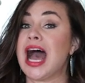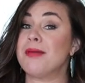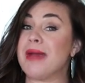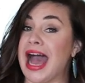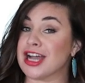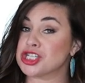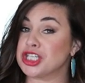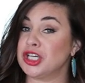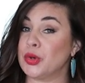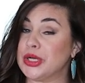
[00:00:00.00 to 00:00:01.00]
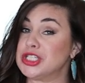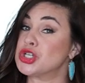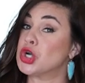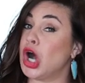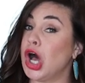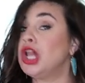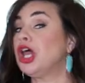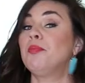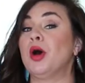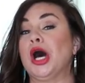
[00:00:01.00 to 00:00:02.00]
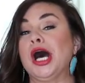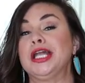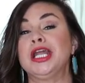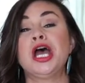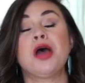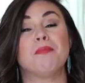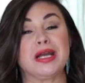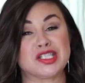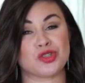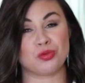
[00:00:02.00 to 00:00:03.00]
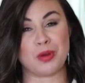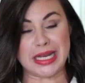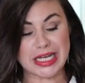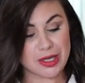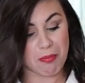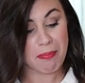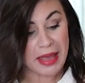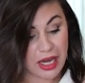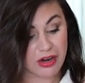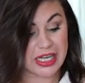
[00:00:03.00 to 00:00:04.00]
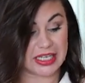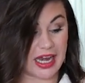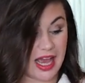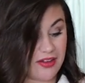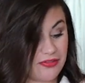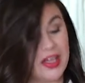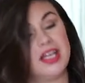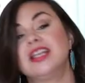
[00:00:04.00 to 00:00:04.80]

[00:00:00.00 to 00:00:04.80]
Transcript: I'm actually going to call upon my serrated paring knife.